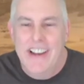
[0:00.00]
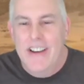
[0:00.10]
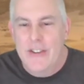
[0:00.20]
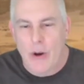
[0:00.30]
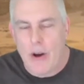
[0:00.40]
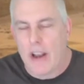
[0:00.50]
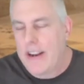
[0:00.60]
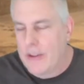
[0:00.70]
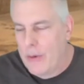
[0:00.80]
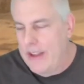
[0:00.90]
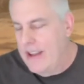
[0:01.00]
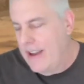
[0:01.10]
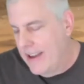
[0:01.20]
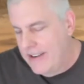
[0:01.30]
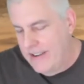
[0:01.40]
So I like the way they
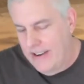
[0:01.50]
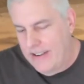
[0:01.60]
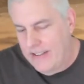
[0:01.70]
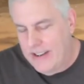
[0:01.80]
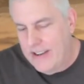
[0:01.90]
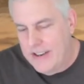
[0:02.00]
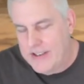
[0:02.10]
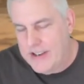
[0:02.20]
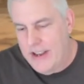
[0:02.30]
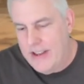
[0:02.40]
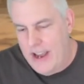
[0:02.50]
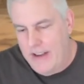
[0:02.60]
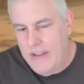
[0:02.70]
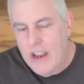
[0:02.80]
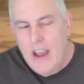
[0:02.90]
had designed that.
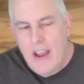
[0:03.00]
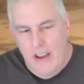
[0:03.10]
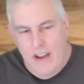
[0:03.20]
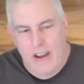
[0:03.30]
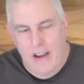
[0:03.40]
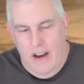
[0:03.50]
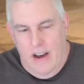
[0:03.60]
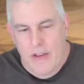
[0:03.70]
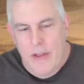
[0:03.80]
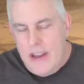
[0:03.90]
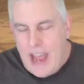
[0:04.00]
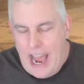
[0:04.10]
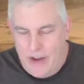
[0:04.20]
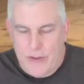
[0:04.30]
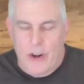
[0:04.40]
Then
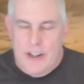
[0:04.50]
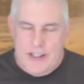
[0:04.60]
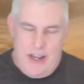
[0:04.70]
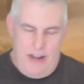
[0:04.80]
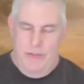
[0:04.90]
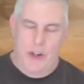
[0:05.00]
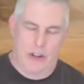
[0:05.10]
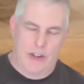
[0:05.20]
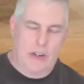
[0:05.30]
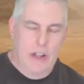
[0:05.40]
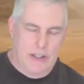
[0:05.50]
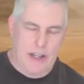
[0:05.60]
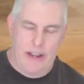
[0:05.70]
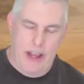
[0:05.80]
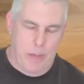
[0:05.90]
after, let's say, so let's
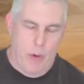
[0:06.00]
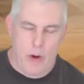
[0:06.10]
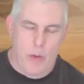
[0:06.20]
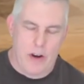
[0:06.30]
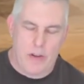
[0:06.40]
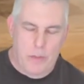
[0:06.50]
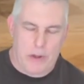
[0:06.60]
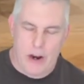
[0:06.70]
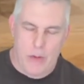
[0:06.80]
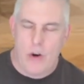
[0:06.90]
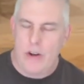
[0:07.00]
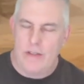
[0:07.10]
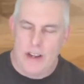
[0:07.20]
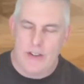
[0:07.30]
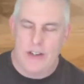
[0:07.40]
get to that point where player one
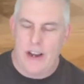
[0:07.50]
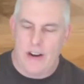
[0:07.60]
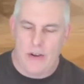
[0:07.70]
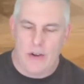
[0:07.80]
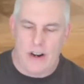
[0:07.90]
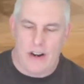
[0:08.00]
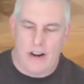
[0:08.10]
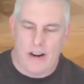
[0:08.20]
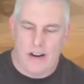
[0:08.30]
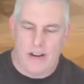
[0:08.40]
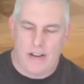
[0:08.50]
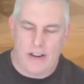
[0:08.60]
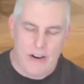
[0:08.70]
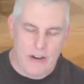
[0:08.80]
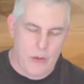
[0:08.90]
has now,
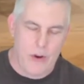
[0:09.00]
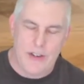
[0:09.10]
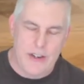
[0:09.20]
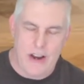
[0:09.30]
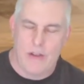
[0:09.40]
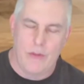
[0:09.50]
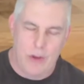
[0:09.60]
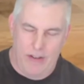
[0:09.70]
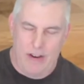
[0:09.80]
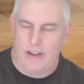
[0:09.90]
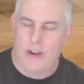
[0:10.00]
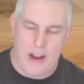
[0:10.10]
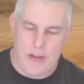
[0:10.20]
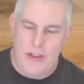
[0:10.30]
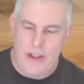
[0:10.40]
character one has now
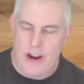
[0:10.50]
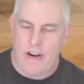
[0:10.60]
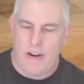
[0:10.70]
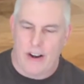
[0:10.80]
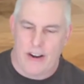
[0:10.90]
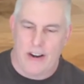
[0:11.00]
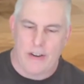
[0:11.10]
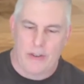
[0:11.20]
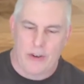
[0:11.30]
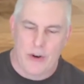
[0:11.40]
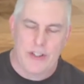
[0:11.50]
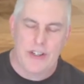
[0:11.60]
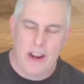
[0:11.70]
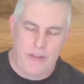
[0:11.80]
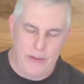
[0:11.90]
gotten their Chris
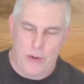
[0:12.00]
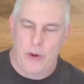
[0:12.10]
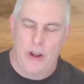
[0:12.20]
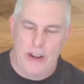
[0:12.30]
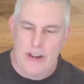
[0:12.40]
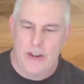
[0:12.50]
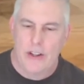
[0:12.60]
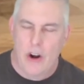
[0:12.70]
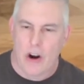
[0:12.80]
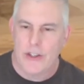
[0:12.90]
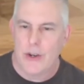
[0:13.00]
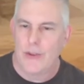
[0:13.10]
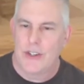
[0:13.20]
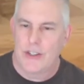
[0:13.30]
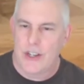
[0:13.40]
knife, if you will, into the guard zone
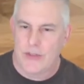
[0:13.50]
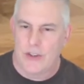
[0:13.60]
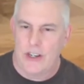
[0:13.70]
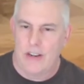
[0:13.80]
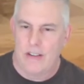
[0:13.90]
successfully,